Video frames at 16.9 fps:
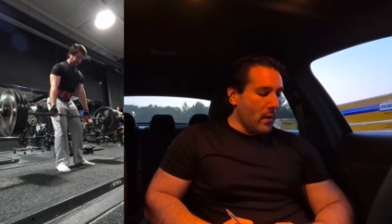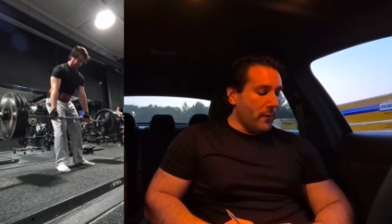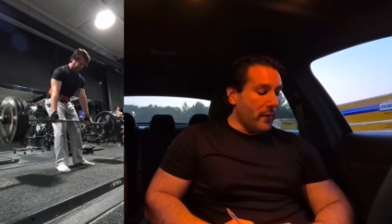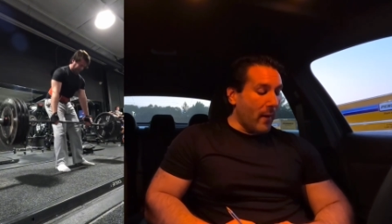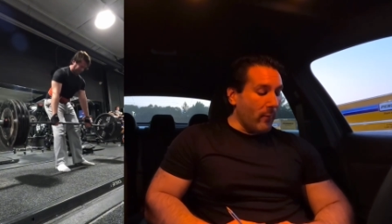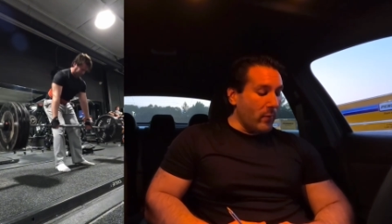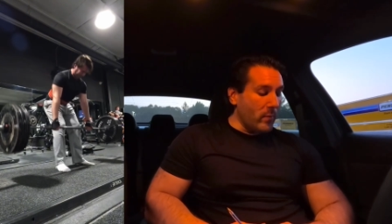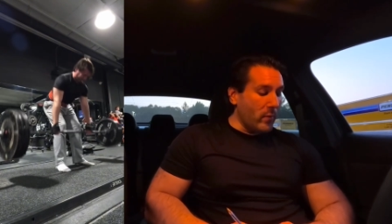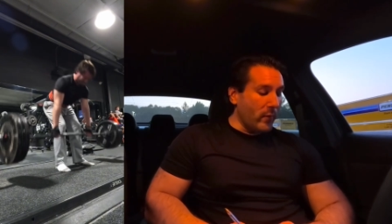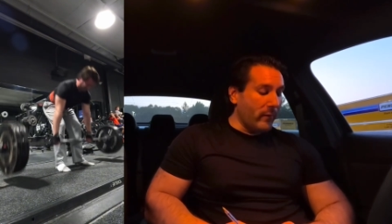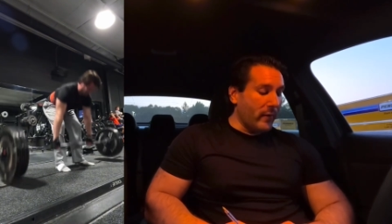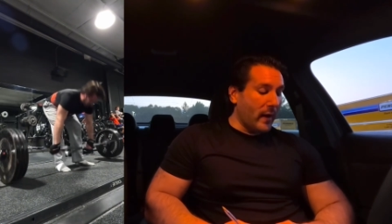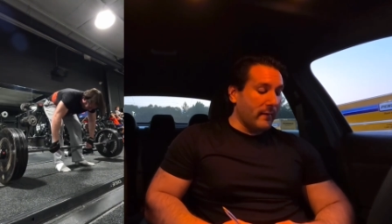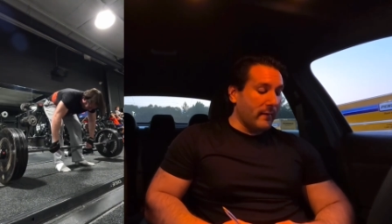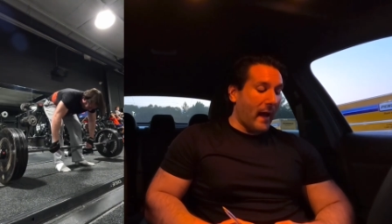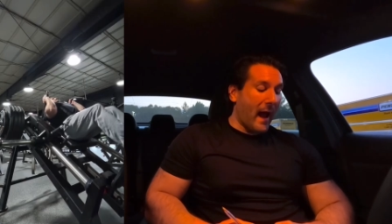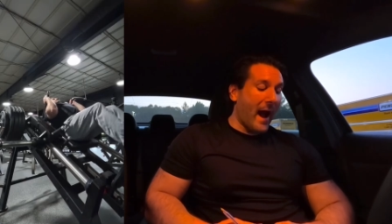Then we moved it
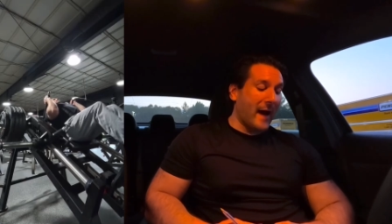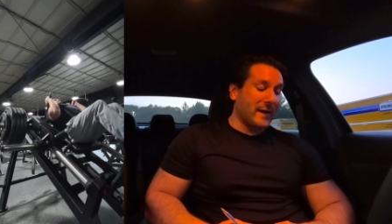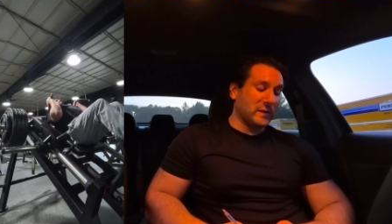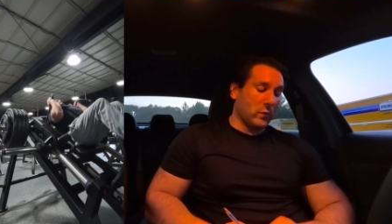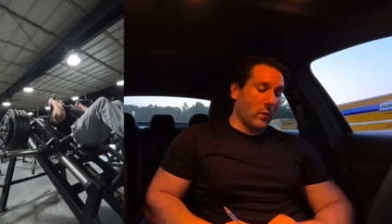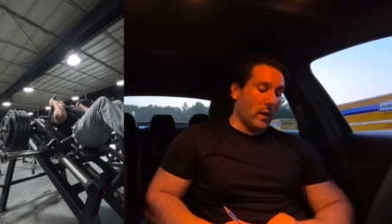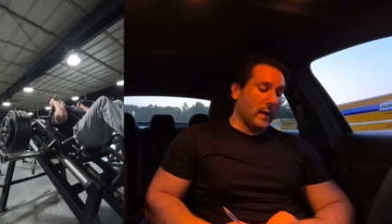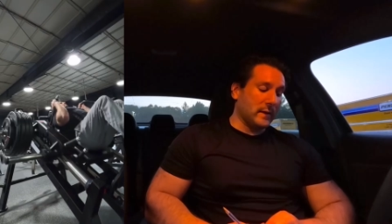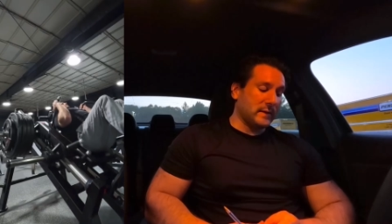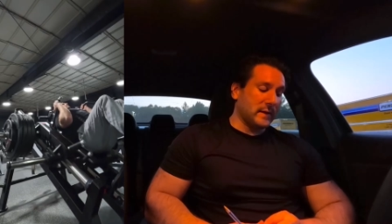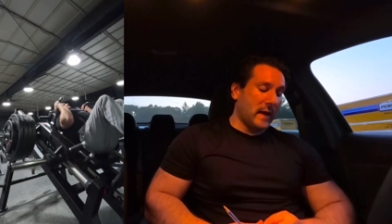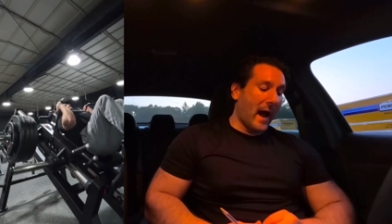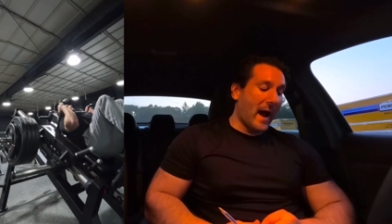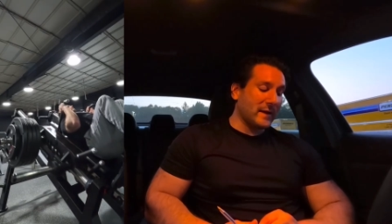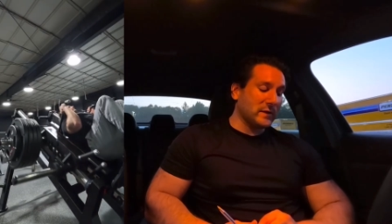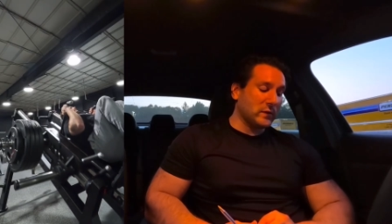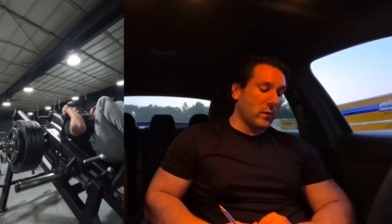on to hack squats.
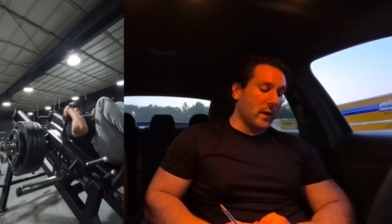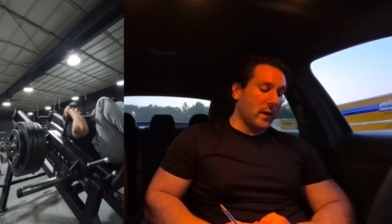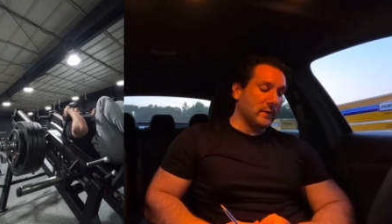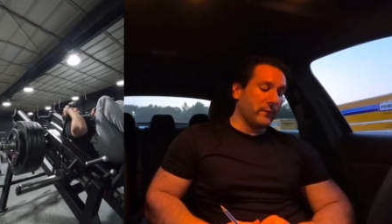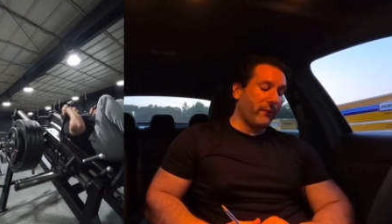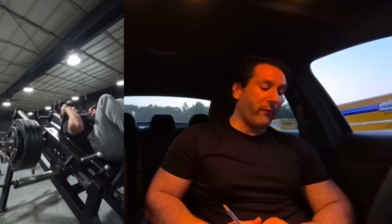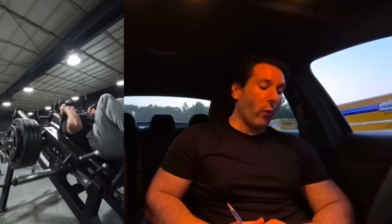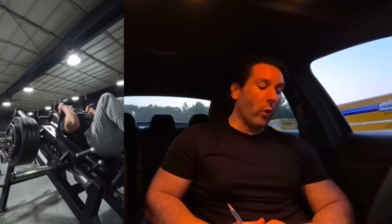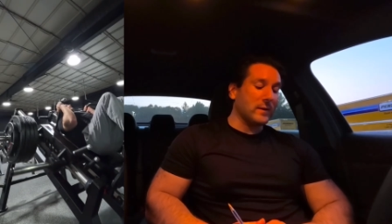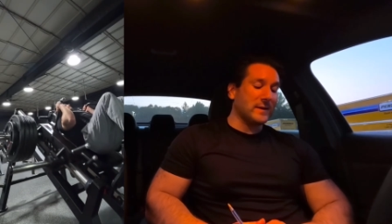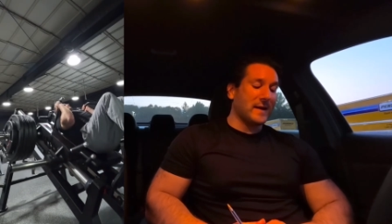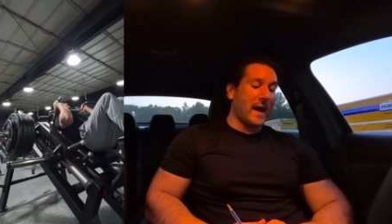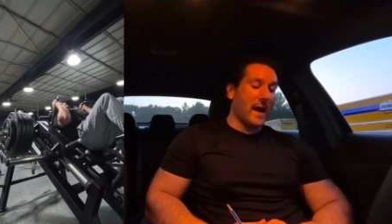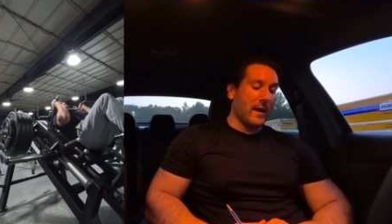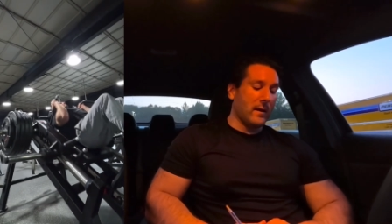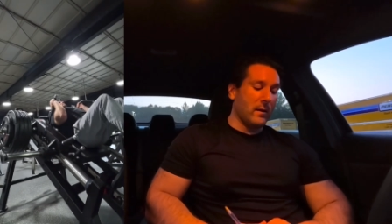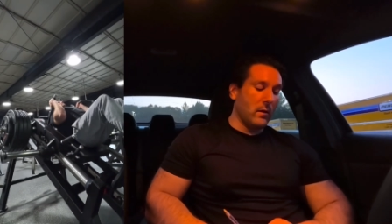Hack squats,
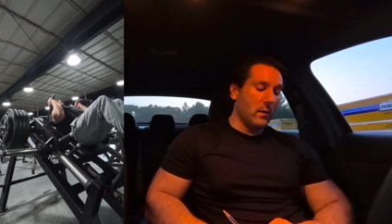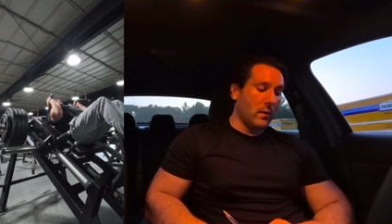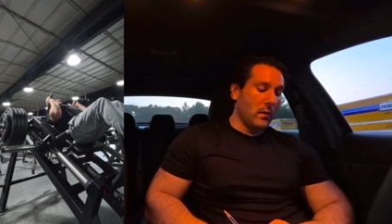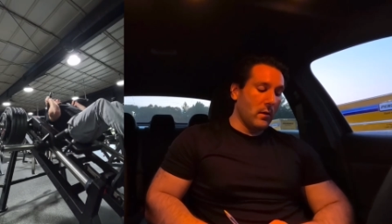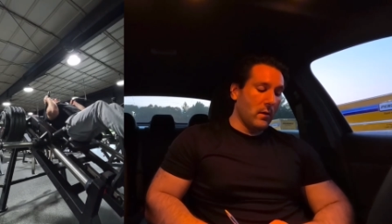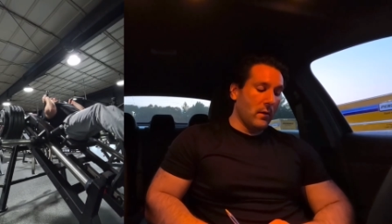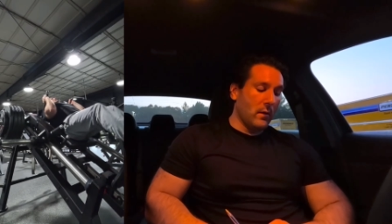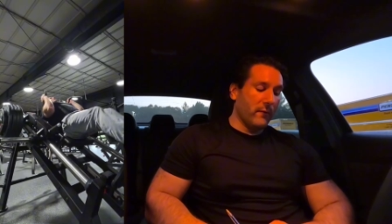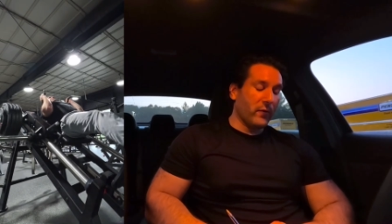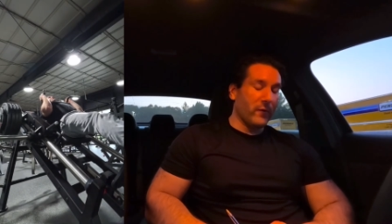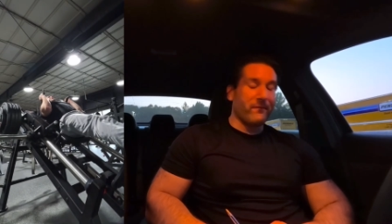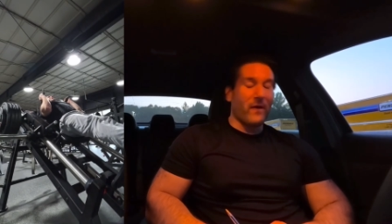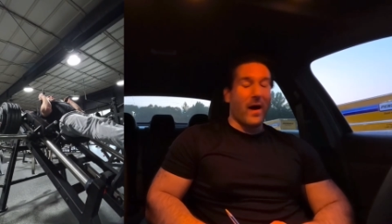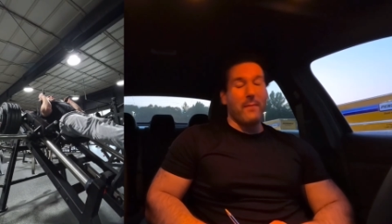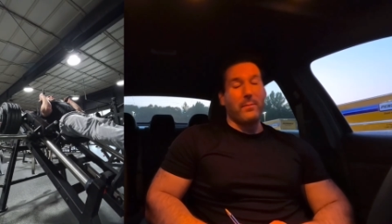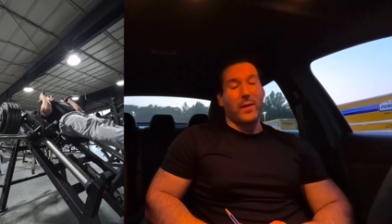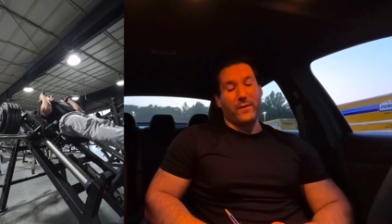410 for
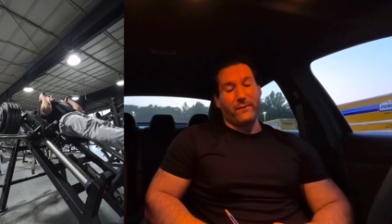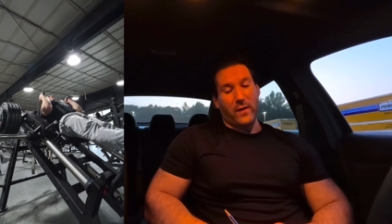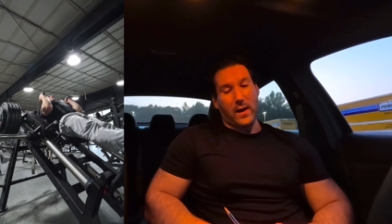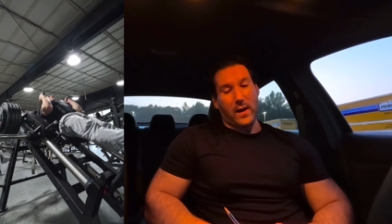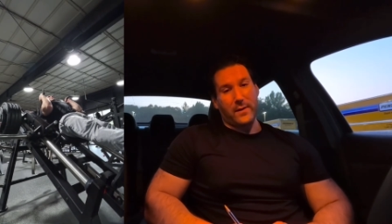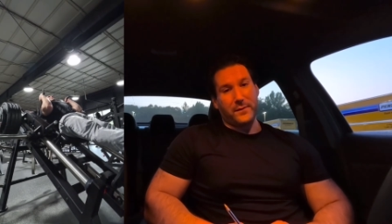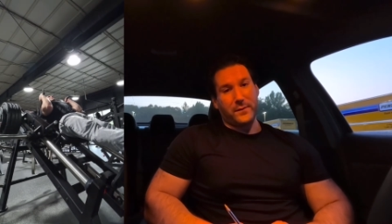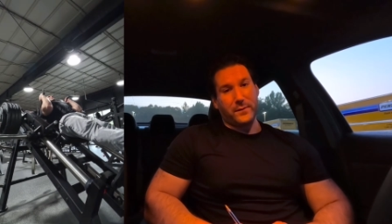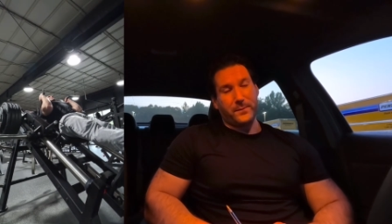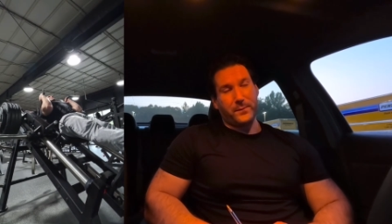5x5.